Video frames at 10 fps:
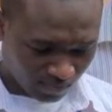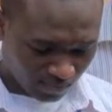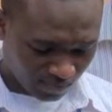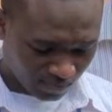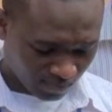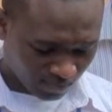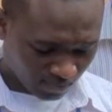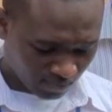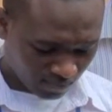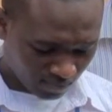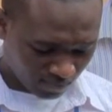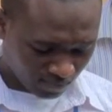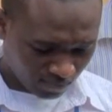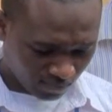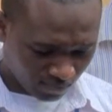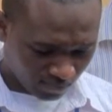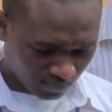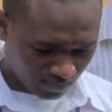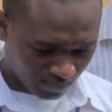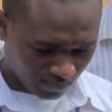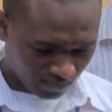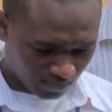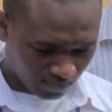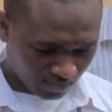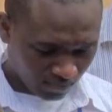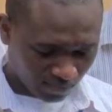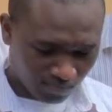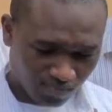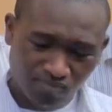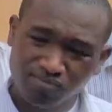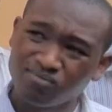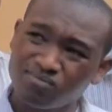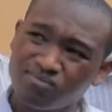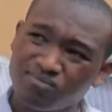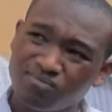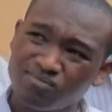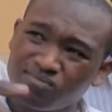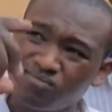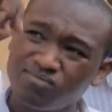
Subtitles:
[no speech]